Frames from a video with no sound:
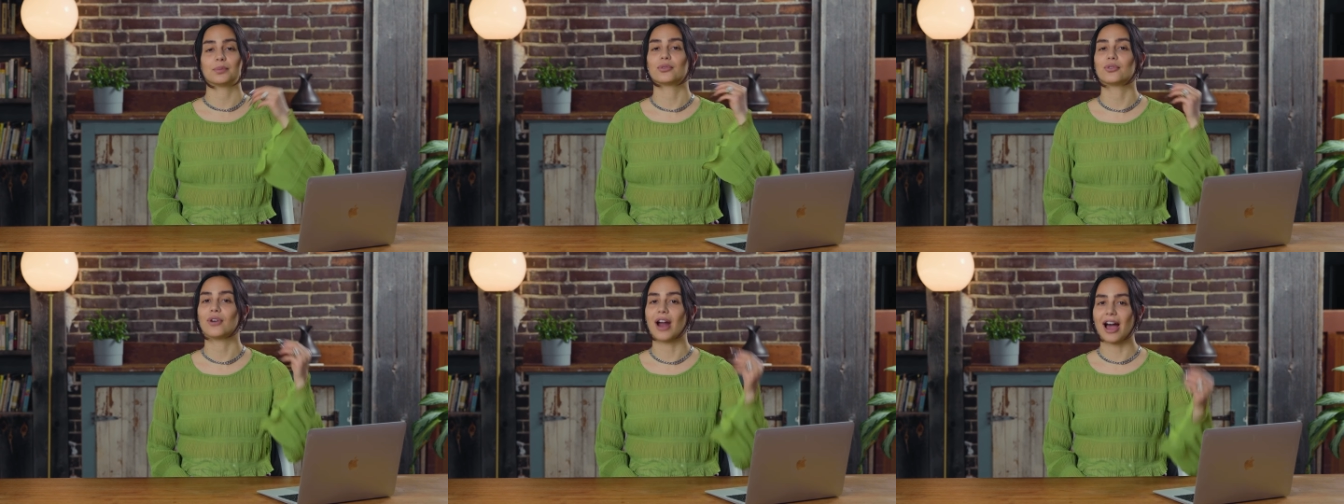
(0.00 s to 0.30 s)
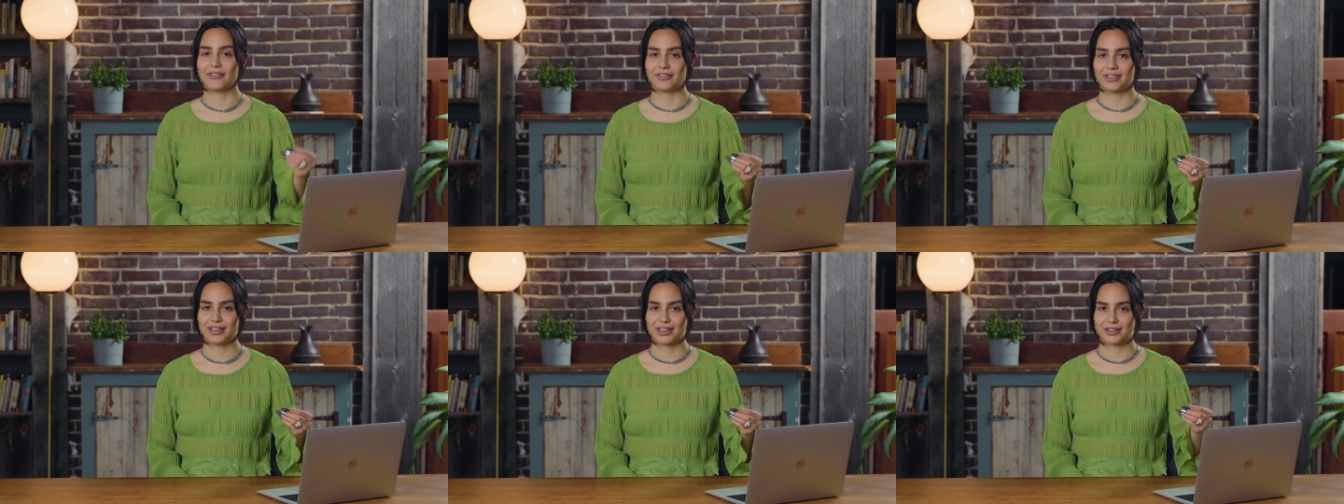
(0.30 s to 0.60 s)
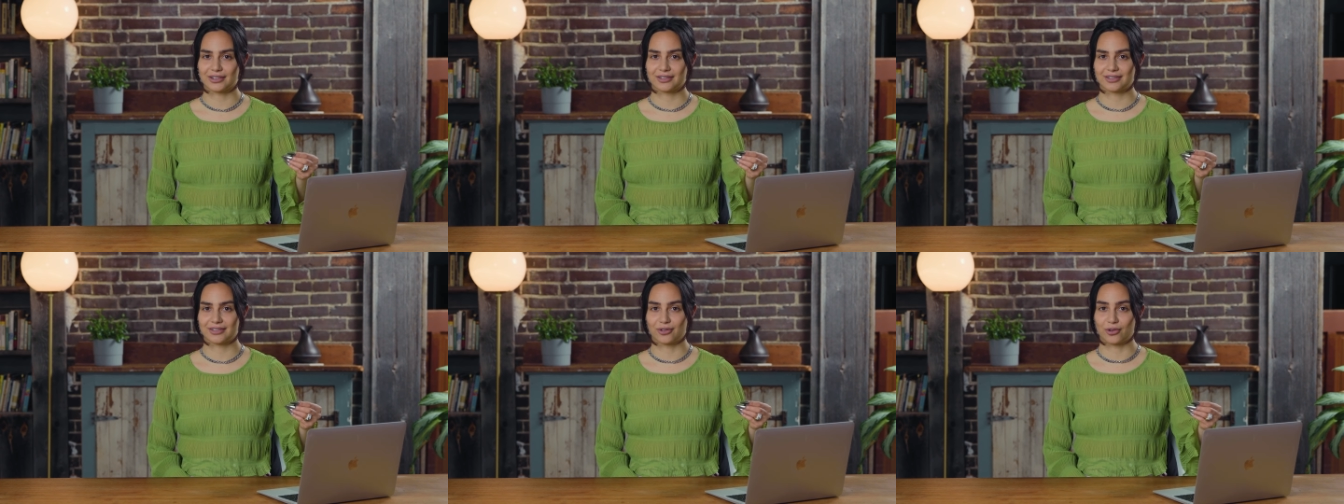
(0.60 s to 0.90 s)

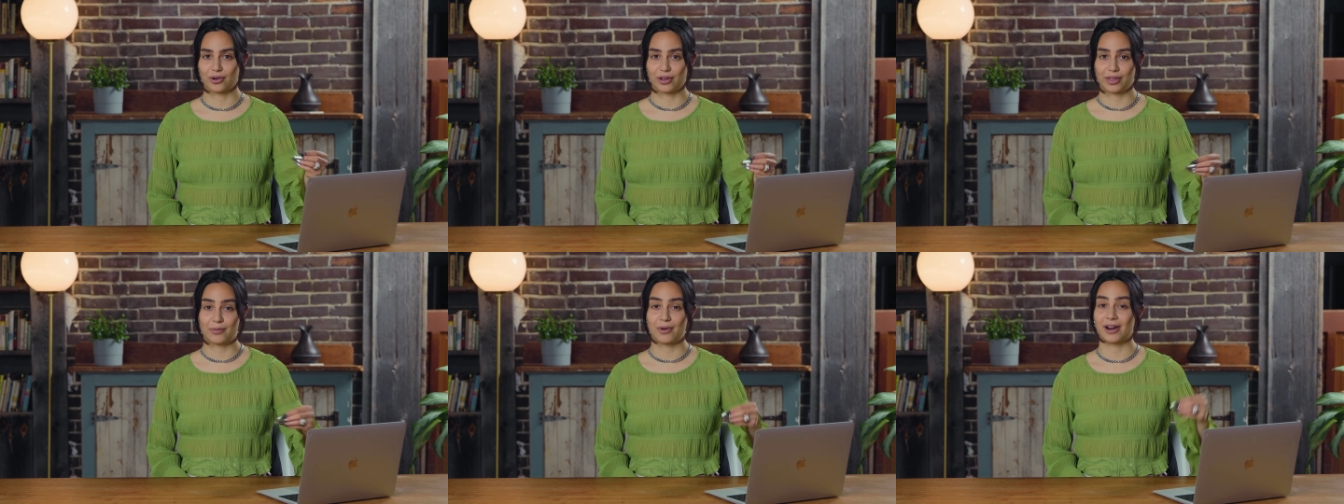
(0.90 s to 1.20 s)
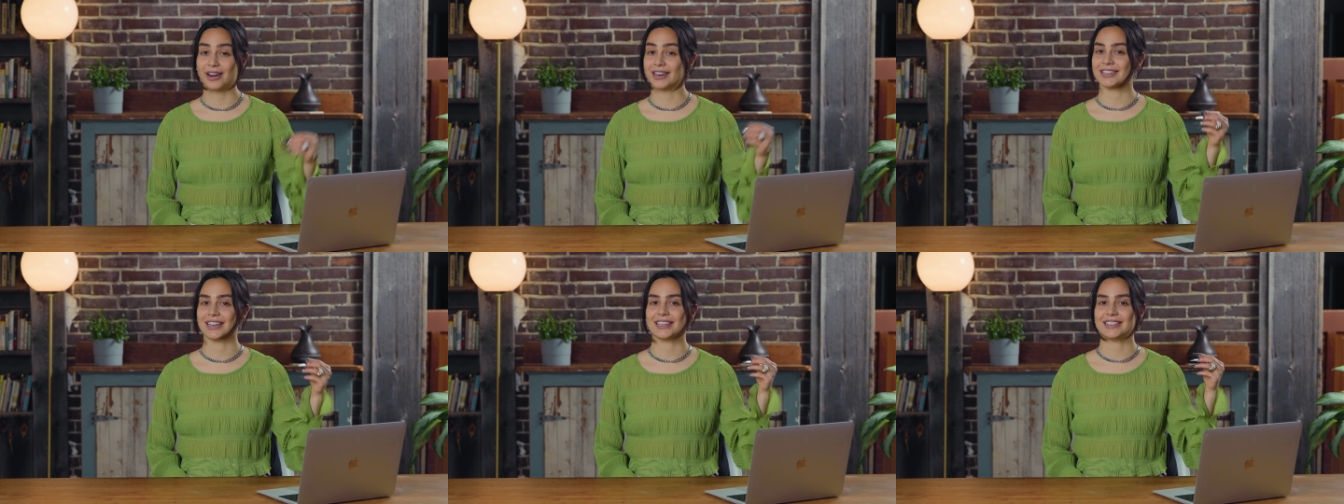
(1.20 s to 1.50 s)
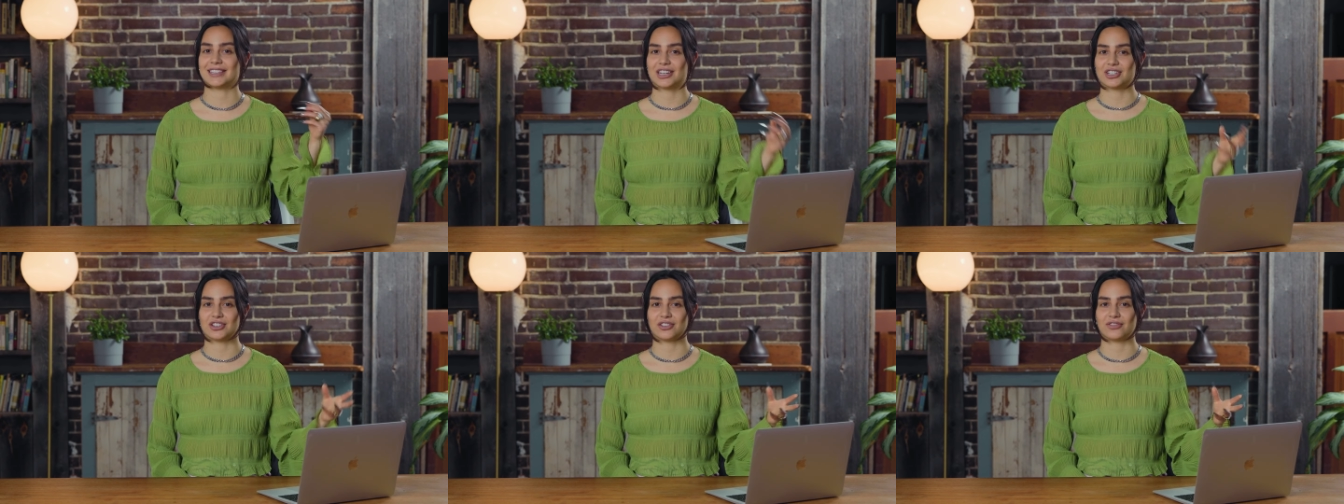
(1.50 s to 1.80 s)
profit or the
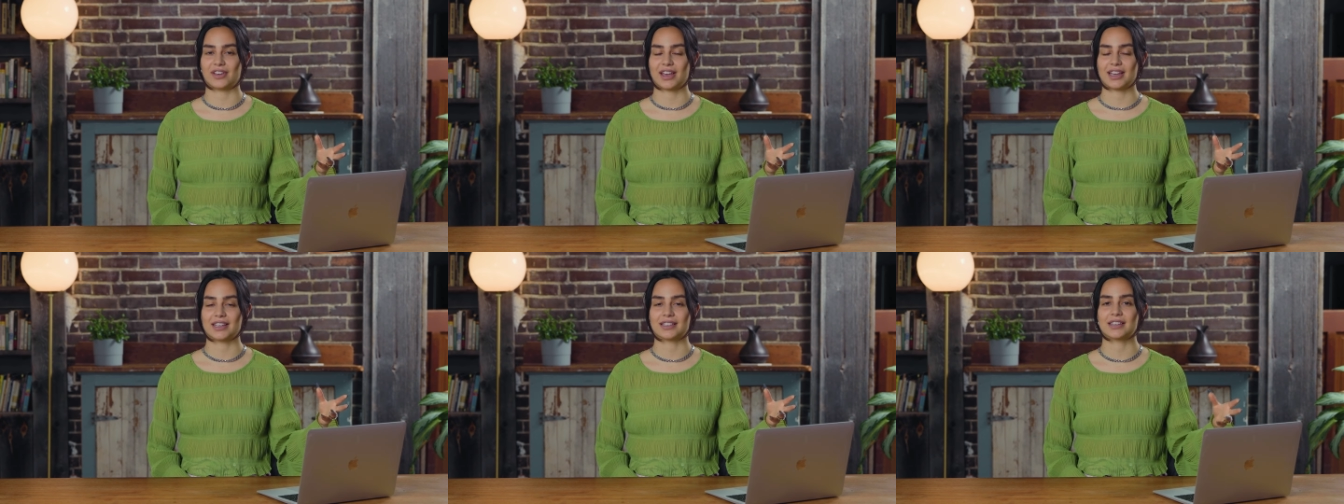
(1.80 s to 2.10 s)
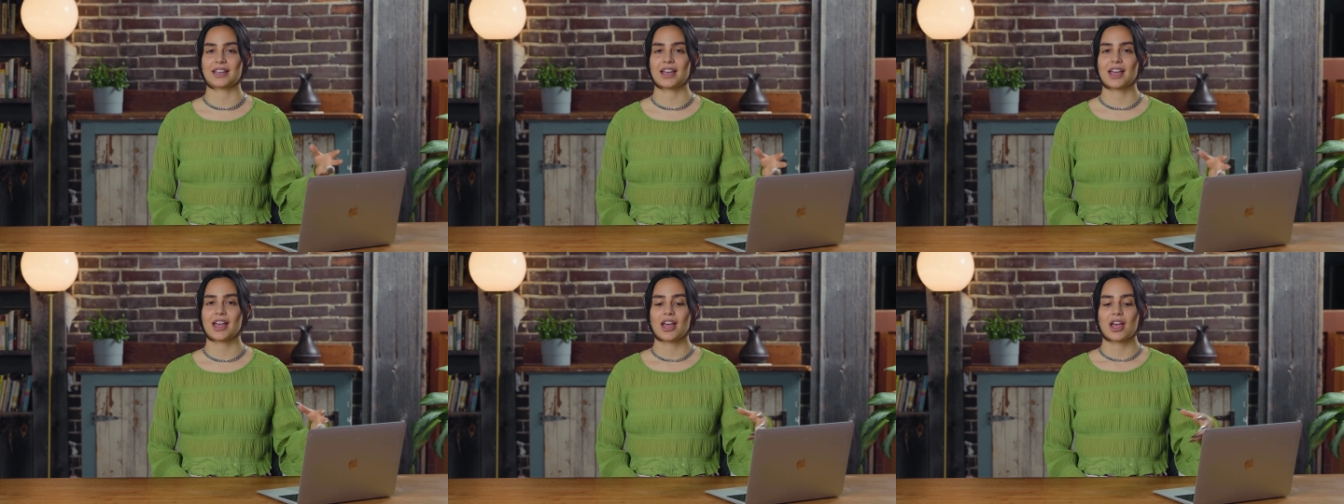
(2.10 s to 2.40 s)
monetization phase,